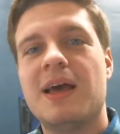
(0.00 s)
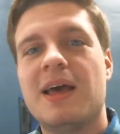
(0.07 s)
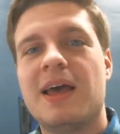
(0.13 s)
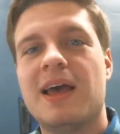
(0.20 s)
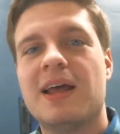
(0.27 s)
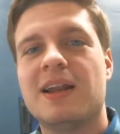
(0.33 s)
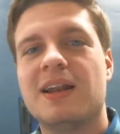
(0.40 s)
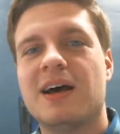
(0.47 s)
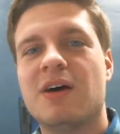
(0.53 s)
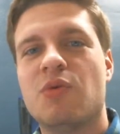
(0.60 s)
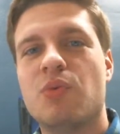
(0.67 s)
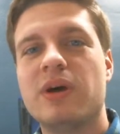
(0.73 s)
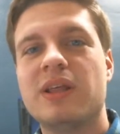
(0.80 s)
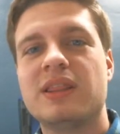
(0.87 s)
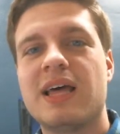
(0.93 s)
And
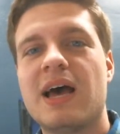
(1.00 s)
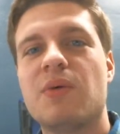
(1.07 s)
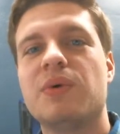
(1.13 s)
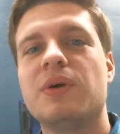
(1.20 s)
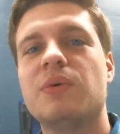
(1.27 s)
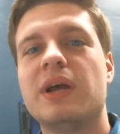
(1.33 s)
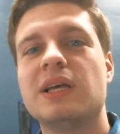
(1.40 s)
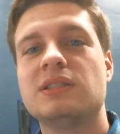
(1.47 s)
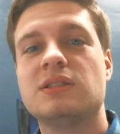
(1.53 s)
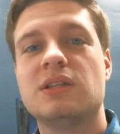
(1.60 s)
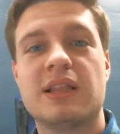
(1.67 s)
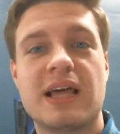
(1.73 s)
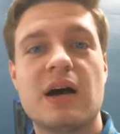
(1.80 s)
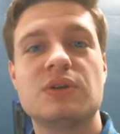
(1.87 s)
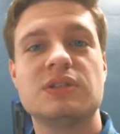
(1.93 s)
with that, we raised
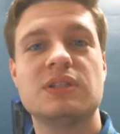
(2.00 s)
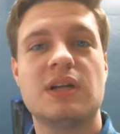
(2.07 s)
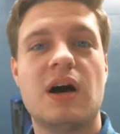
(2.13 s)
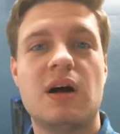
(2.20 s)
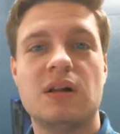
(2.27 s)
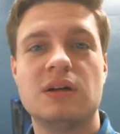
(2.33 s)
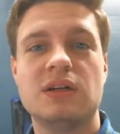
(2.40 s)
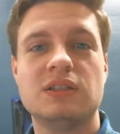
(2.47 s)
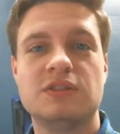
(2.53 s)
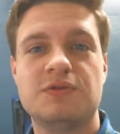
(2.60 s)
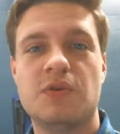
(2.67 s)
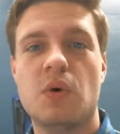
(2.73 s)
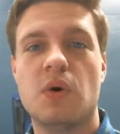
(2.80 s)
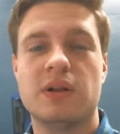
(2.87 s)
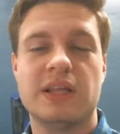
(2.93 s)
$1,000
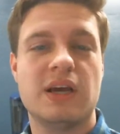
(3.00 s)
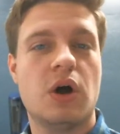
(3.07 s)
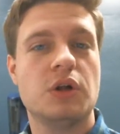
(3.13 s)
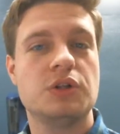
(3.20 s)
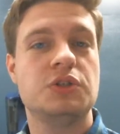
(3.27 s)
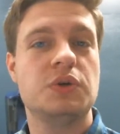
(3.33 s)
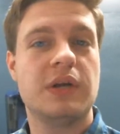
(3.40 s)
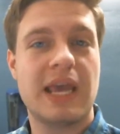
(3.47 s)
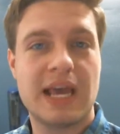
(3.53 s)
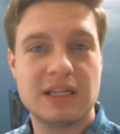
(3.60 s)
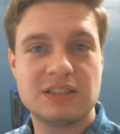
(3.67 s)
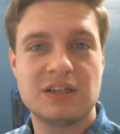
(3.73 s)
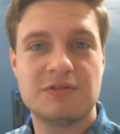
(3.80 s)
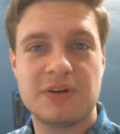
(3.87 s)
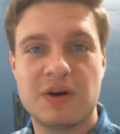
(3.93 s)
for the All True
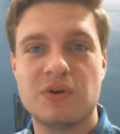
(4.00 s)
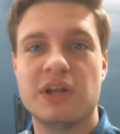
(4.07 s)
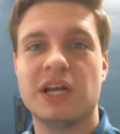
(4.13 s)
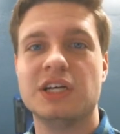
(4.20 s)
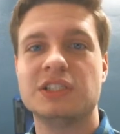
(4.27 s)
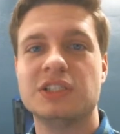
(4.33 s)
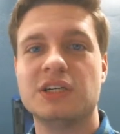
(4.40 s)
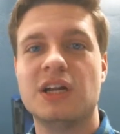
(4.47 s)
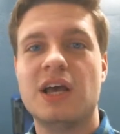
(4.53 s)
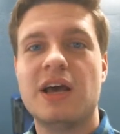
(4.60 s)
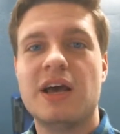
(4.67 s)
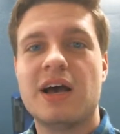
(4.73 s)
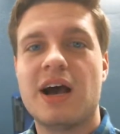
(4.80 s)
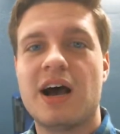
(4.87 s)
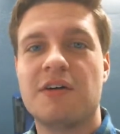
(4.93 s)
Cancer Foundation
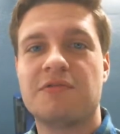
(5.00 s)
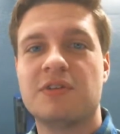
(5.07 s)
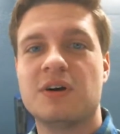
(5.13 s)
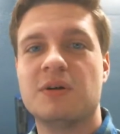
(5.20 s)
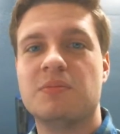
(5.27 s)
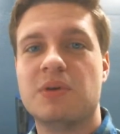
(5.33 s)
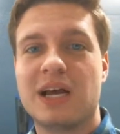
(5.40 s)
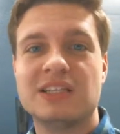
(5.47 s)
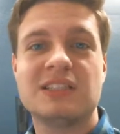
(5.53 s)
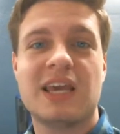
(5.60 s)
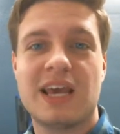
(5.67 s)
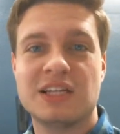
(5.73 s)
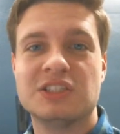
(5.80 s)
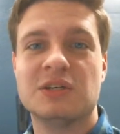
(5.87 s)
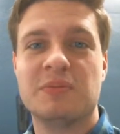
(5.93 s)
for breast
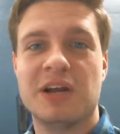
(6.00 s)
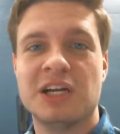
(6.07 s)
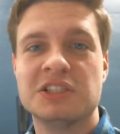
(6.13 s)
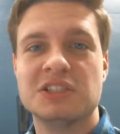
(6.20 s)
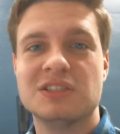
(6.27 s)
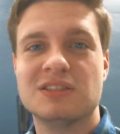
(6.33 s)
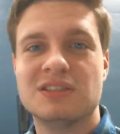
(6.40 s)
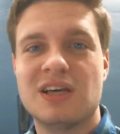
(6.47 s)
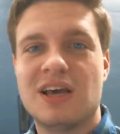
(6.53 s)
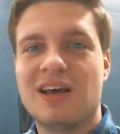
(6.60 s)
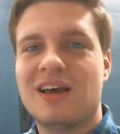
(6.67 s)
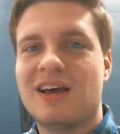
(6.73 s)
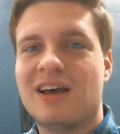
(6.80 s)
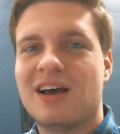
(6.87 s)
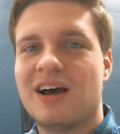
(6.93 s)
cancer patients.
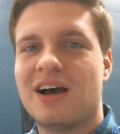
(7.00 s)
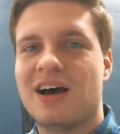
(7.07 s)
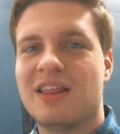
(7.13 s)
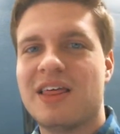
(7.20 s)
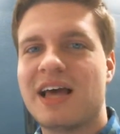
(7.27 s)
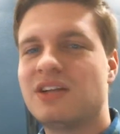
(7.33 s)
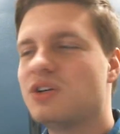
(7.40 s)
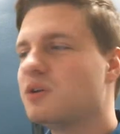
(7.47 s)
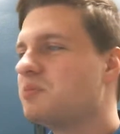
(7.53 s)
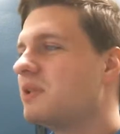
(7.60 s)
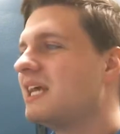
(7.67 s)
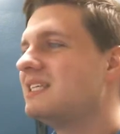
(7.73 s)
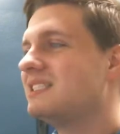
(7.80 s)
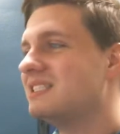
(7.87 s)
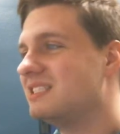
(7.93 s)
That took
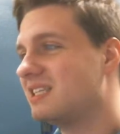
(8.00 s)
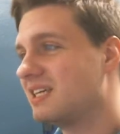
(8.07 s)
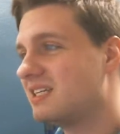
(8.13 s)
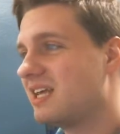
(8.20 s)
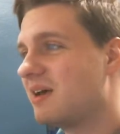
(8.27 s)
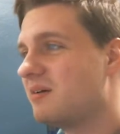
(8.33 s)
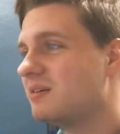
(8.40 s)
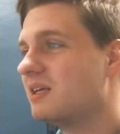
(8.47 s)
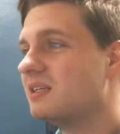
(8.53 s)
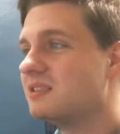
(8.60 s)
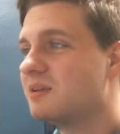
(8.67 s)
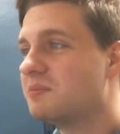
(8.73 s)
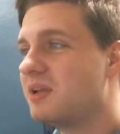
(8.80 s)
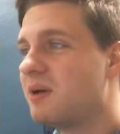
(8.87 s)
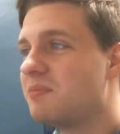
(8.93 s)
place in
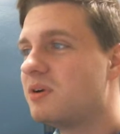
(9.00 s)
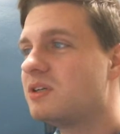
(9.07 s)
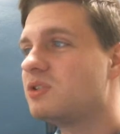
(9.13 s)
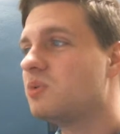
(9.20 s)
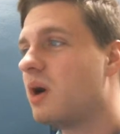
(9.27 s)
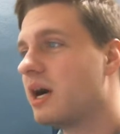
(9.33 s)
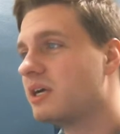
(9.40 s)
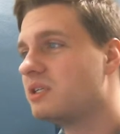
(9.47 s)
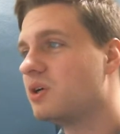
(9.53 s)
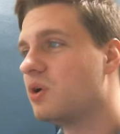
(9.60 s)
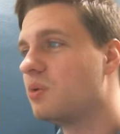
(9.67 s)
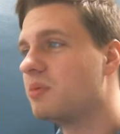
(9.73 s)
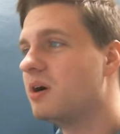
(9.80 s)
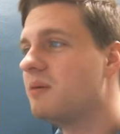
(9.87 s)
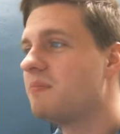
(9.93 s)
September to
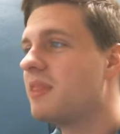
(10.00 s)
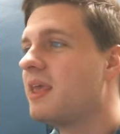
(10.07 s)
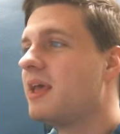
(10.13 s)
October.